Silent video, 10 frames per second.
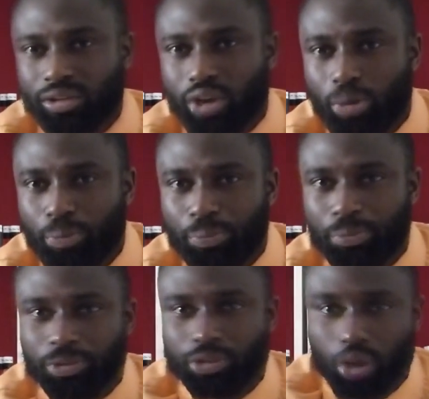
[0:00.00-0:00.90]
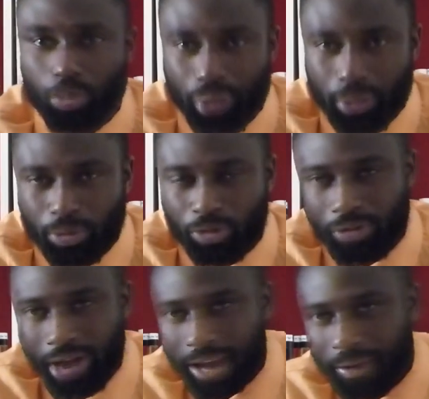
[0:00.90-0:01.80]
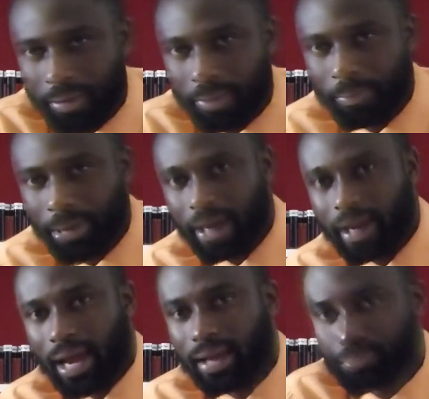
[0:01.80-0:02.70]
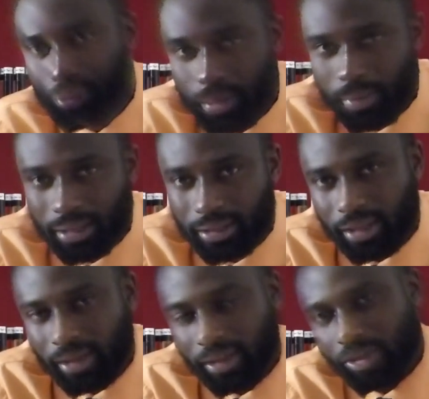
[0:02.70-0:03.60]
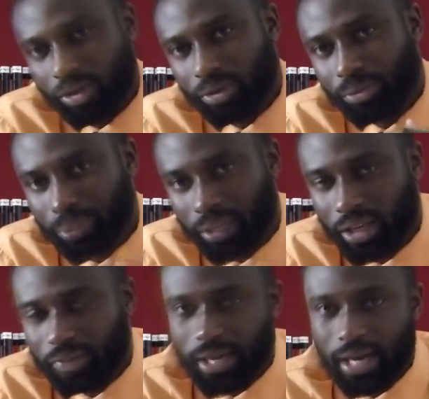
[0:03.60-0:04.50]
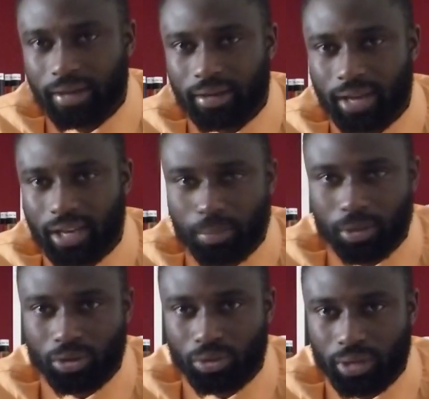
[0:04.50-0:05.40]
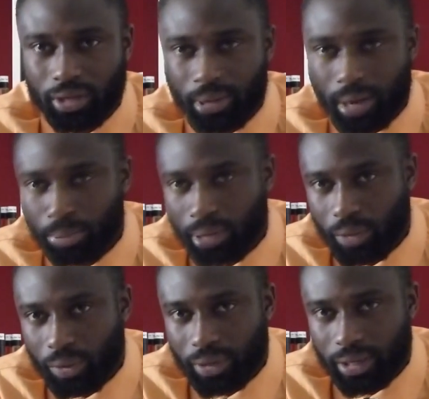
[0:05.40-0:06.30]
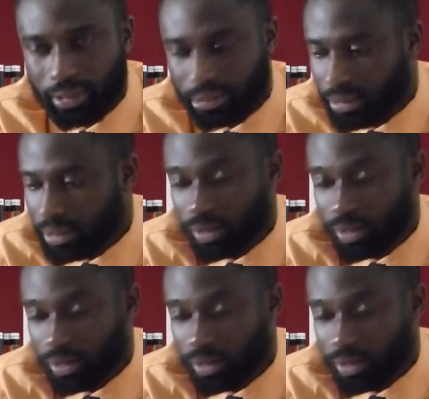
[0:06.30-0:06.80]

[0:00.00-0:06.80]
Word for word: young young people vibe but i pretty much think you know believe that anybody could leave and pull away with it